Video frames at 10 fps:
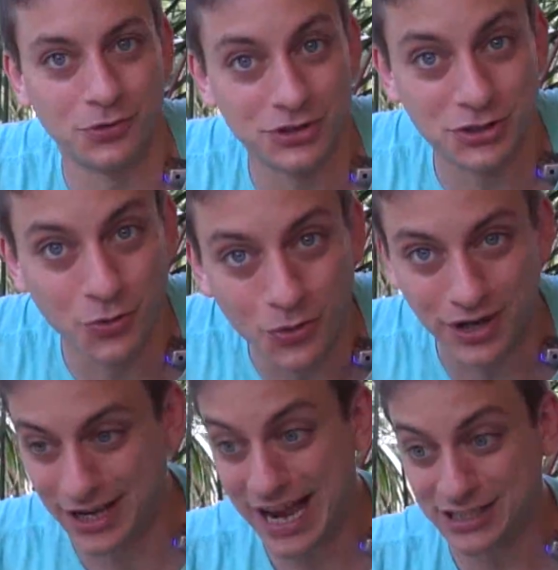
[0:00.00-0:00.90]
or a
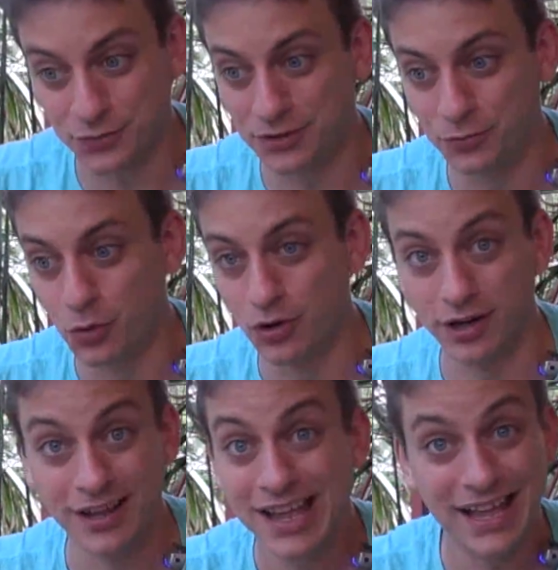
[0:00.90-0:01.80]
toy as a
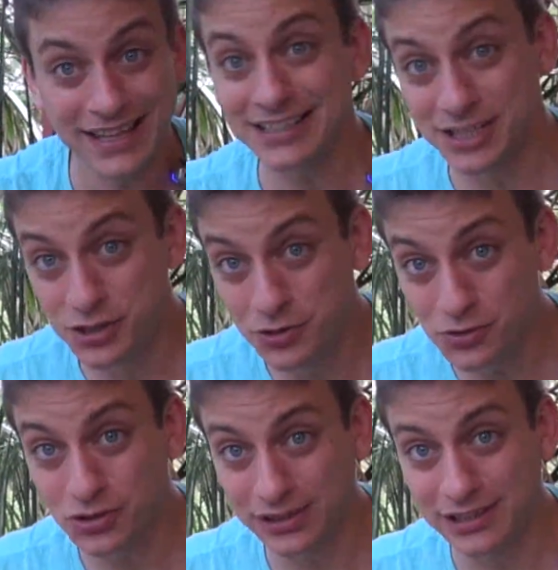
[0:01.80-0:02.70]
reward, and that's
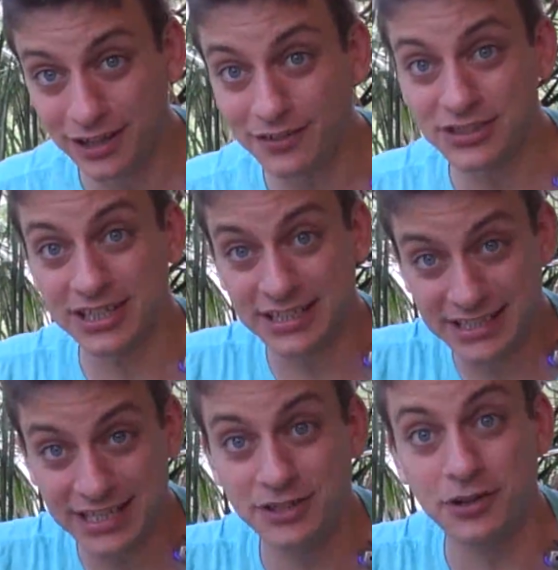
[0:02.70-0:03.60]
usually enough to
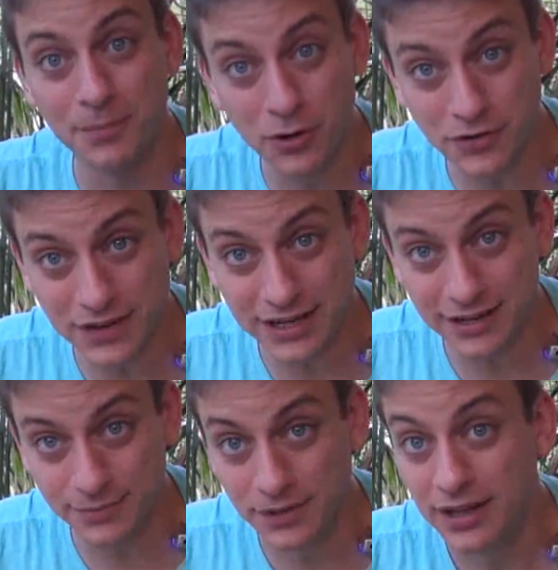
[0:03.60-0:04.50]
continue to motivate
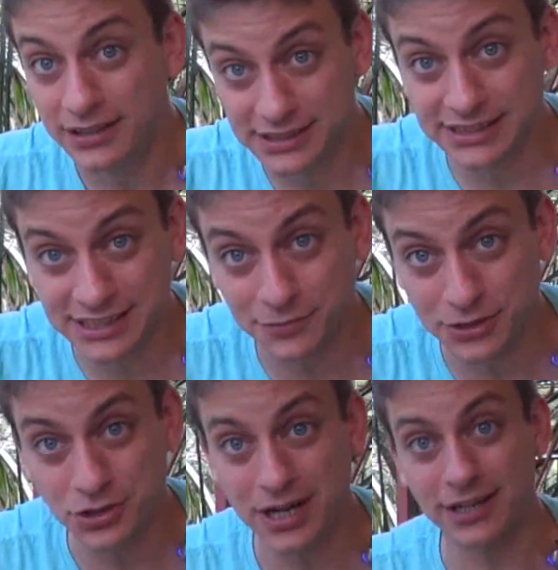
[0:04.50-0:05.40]
him to stick
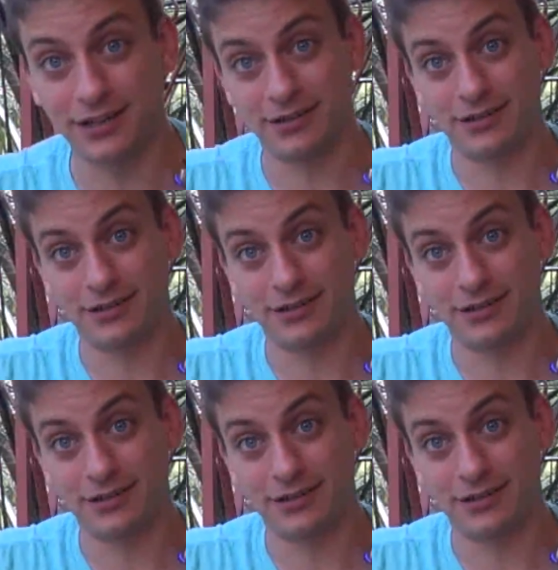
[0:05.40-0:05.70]
with training.